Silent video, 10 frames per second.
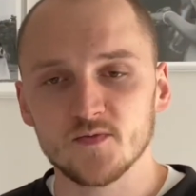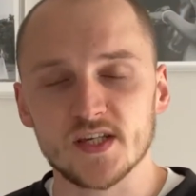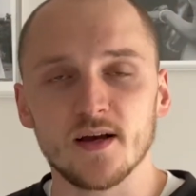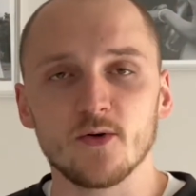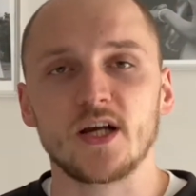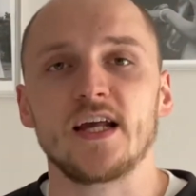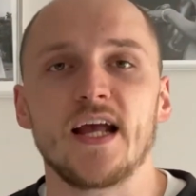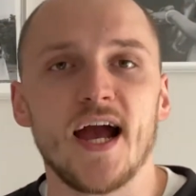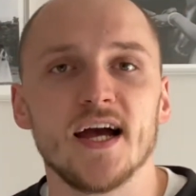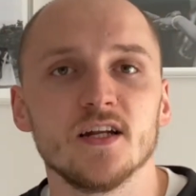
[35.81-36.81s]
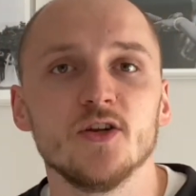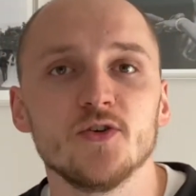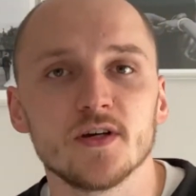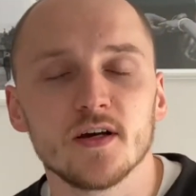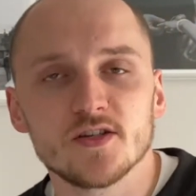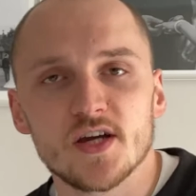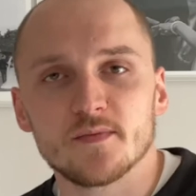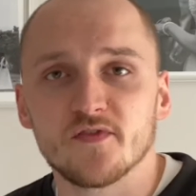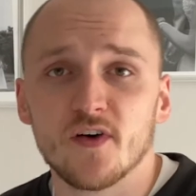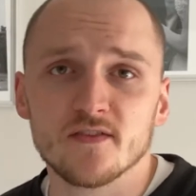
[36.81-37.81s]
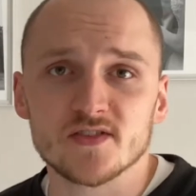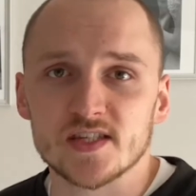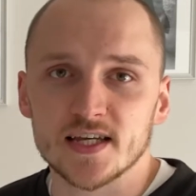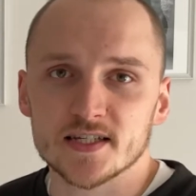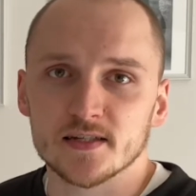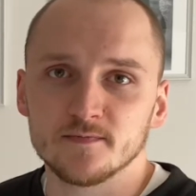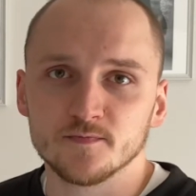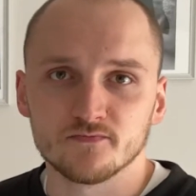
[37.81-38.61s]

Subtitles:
Today we're looking at Luke chapter 5 and 6,